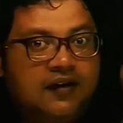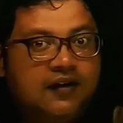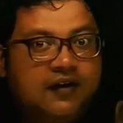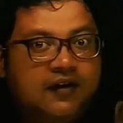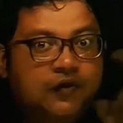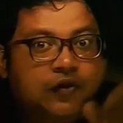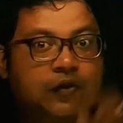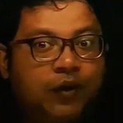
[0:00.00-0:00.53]

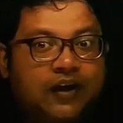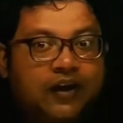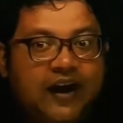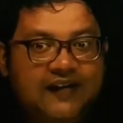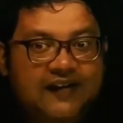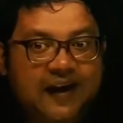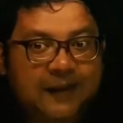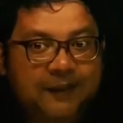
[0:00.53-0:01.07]
So what
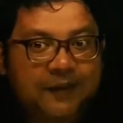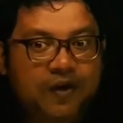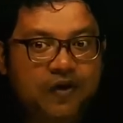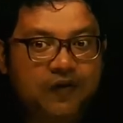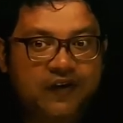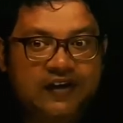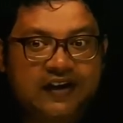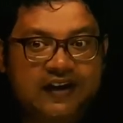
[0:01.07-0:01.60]
is happening
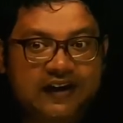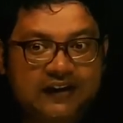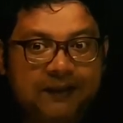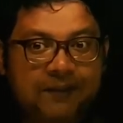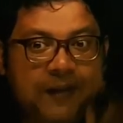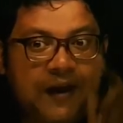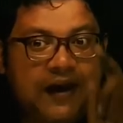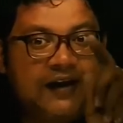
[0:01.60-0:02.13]
over here? The
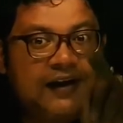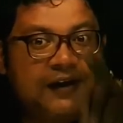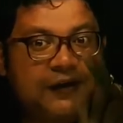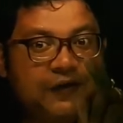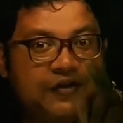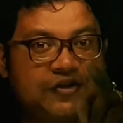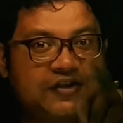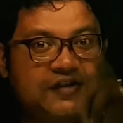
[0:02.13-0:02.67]
pilot
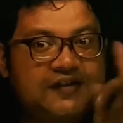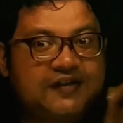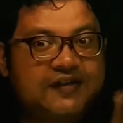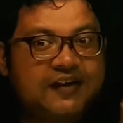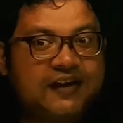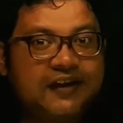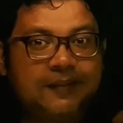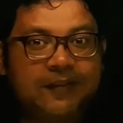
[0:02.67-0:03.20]
fishes is
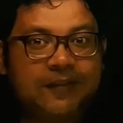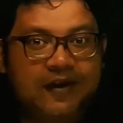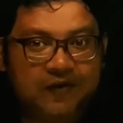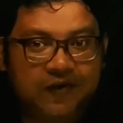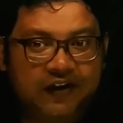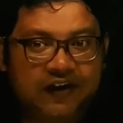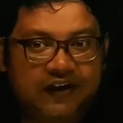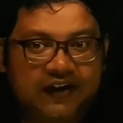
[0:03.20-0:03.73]
getting
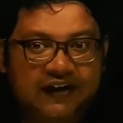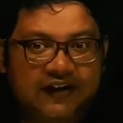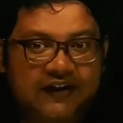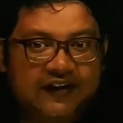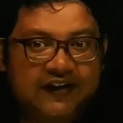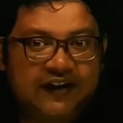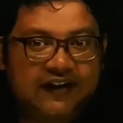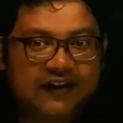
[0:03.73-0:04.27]
benefited. It is
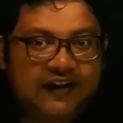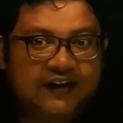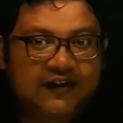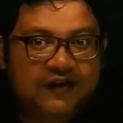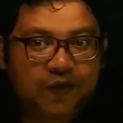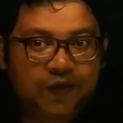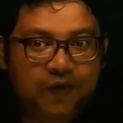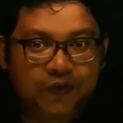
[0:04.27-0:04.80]
getting its
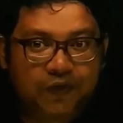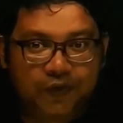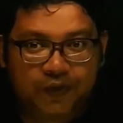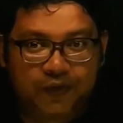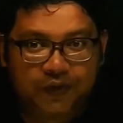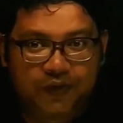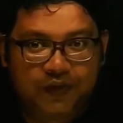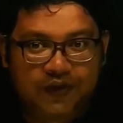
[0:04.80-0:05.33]
own
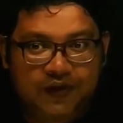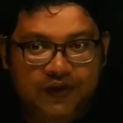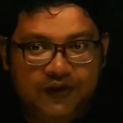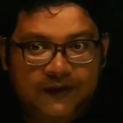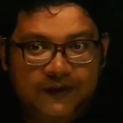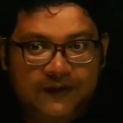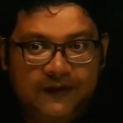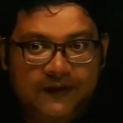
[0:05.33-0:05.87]
food.
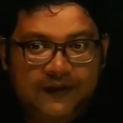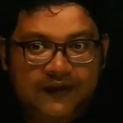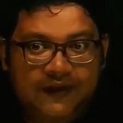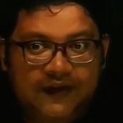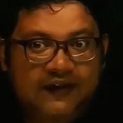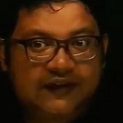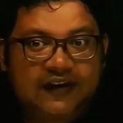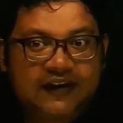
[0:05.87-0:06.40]

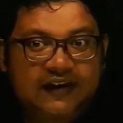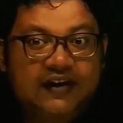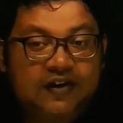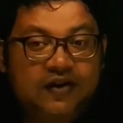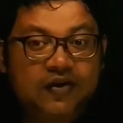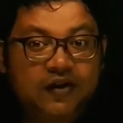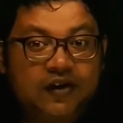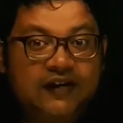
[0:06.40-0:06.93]
It's
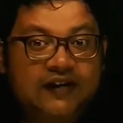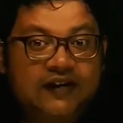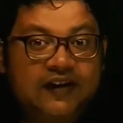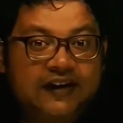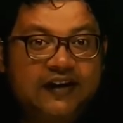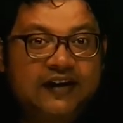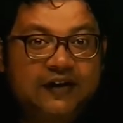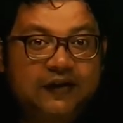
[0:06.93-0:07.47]
getting
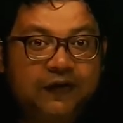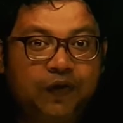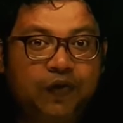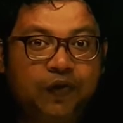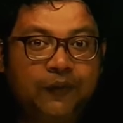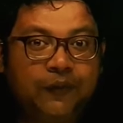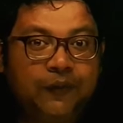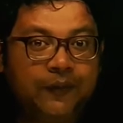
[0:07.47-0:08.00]
its
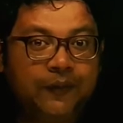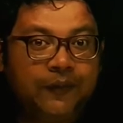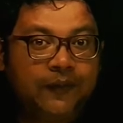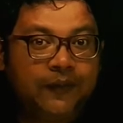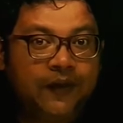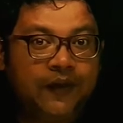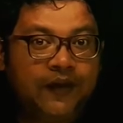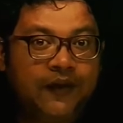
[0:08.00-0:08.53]
food.
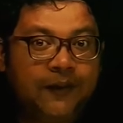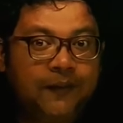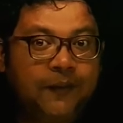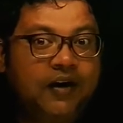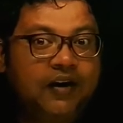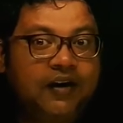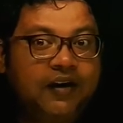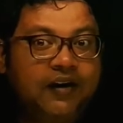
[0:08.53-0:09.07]

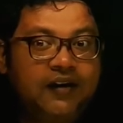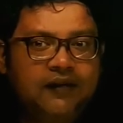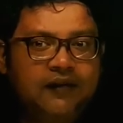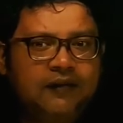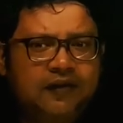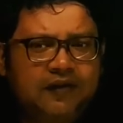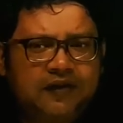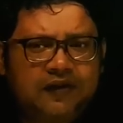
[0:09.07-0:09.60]
But
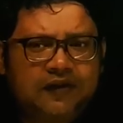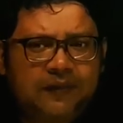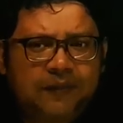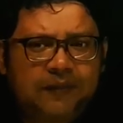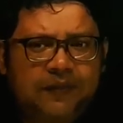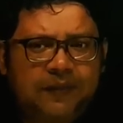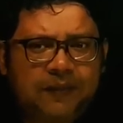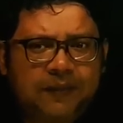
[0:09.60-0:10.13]

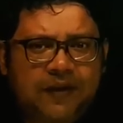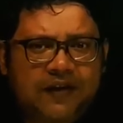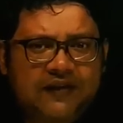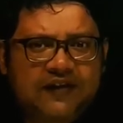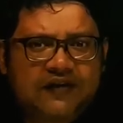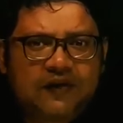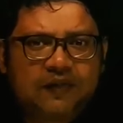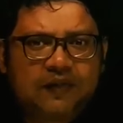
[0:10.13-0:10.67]
the
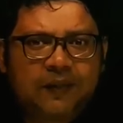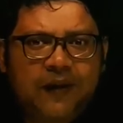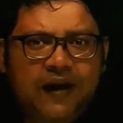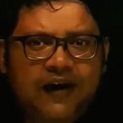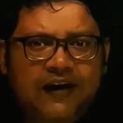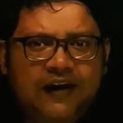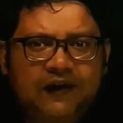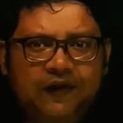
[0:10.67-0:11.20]
presence of the
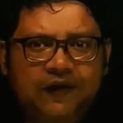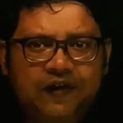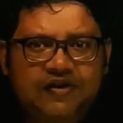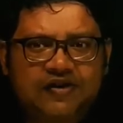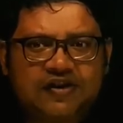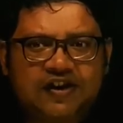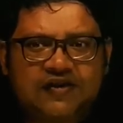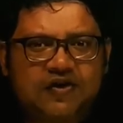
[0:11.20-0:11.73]
pilot fish
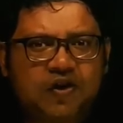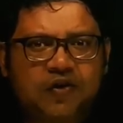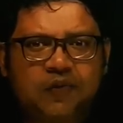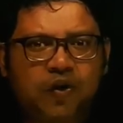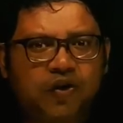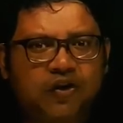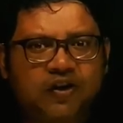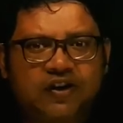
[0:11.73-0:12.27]
does not
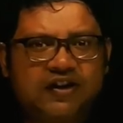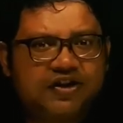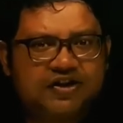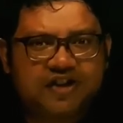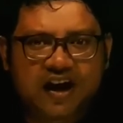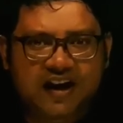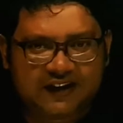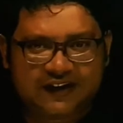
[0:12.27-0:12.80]
bother the
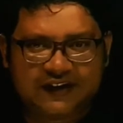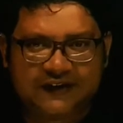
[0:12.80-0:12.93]
shark.